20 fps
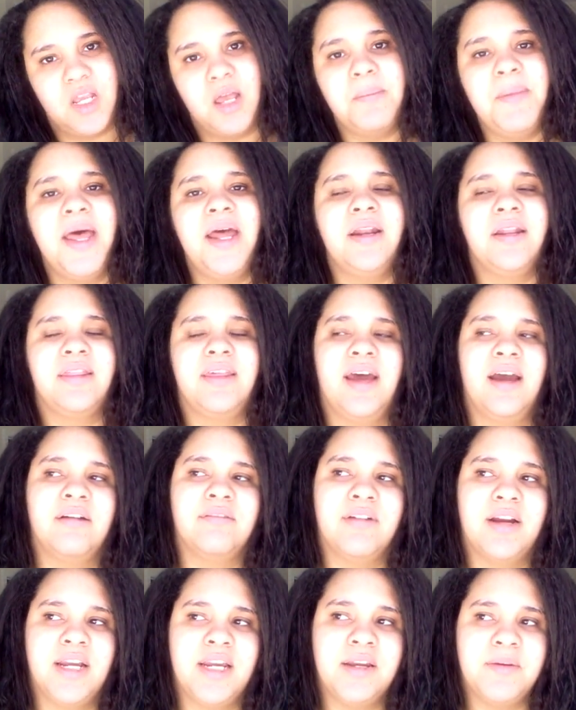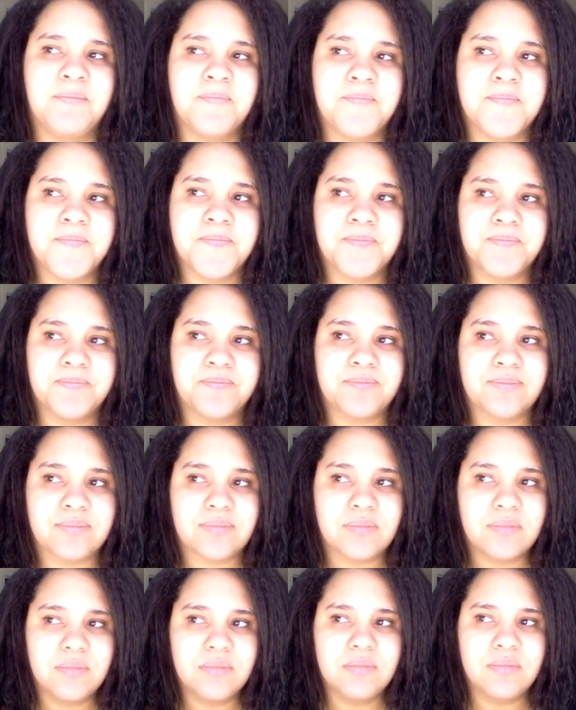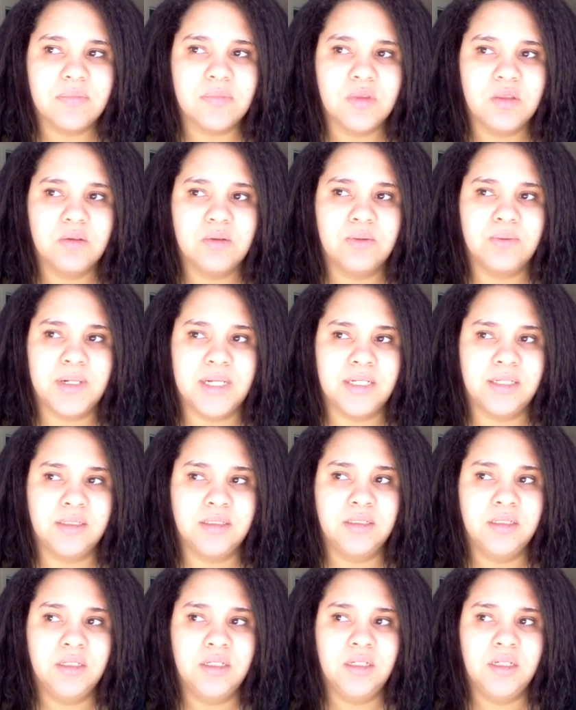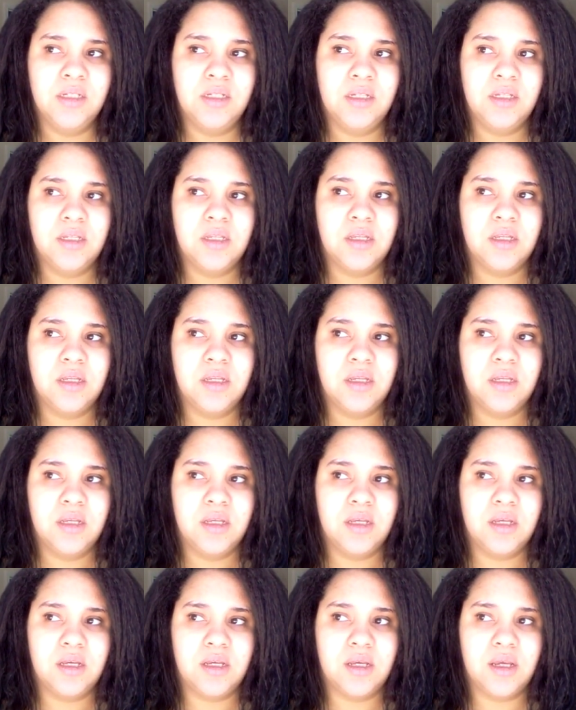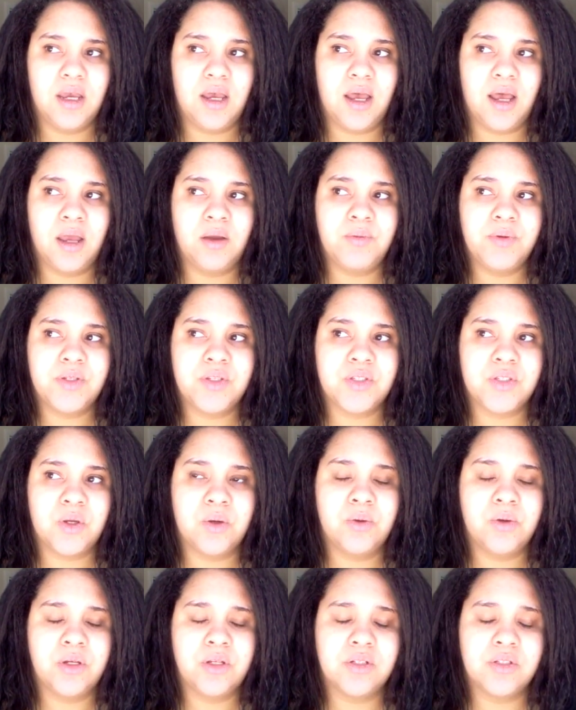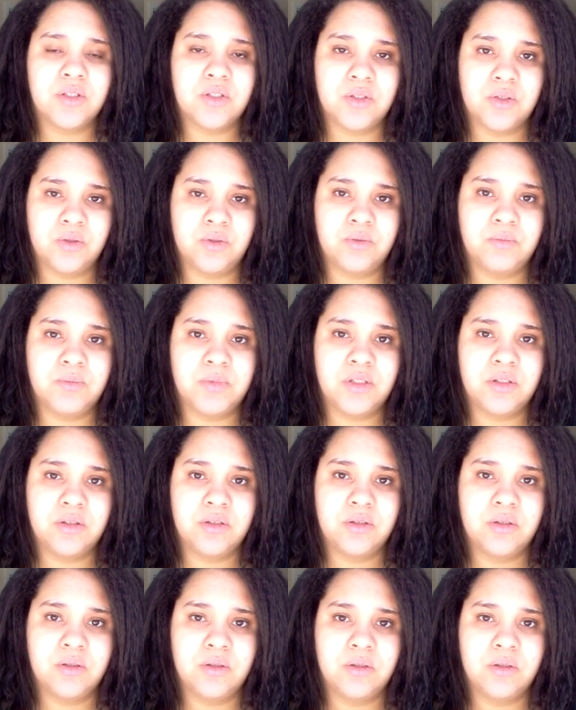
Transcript: come out of that, right? Well, I was so consumed